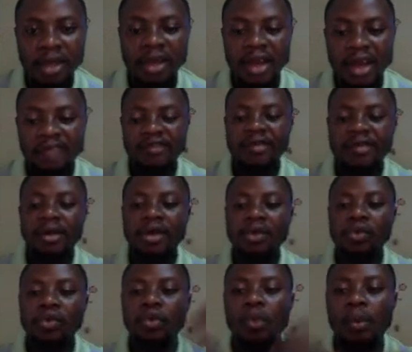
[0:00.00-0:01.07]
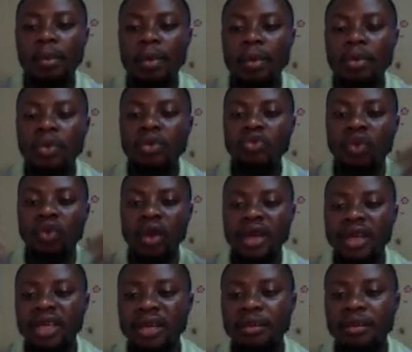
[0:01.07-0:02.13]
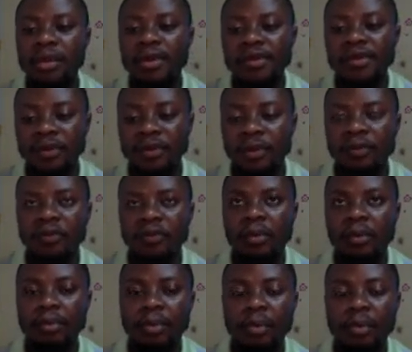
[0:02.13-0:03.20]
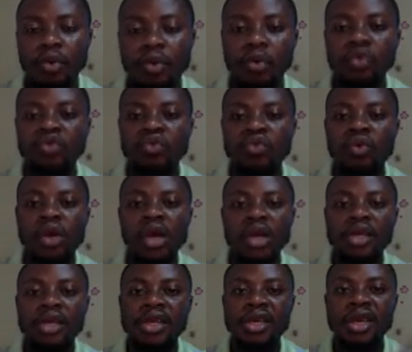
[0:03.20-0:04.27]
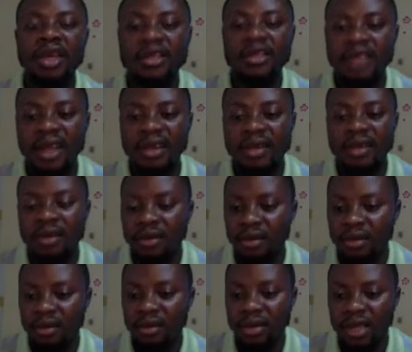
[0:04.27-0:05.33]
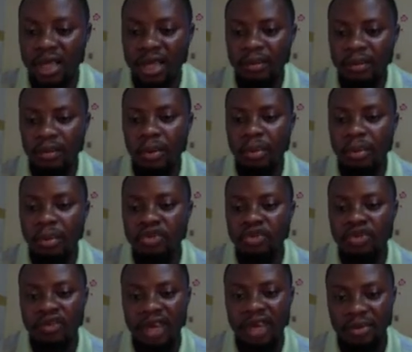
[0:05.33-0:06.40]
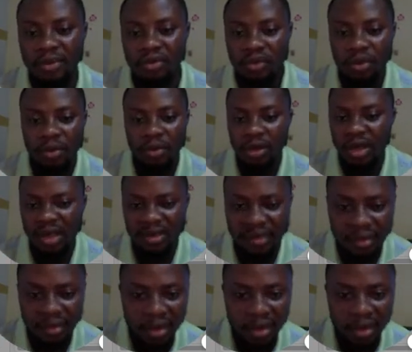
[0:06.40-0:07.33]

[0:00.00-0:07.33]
That's, you maybe you want to collect emails from people, or you want to generate leads and get more people to subscribe to your email. That's